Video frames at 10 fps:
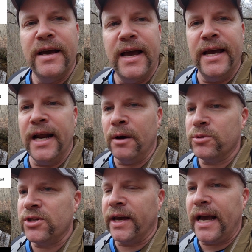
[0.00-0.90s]
and I
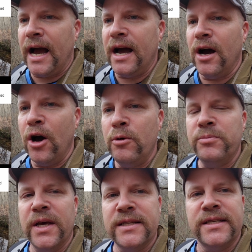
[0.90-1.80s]
was like, I hope
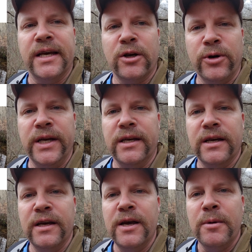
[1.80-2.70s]
that's that creek,
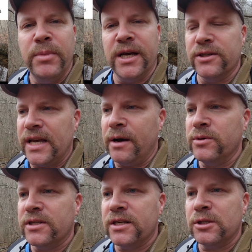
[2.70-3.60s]
because I
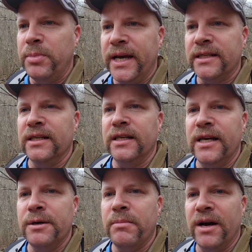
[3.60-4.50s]
was expecting to
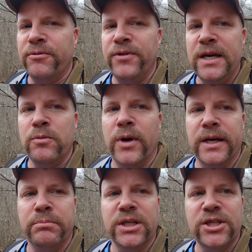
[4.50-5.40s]
get my feet wet.
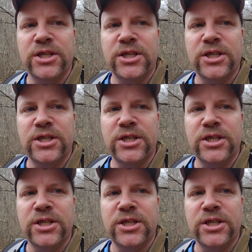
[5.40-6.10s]
But check this out,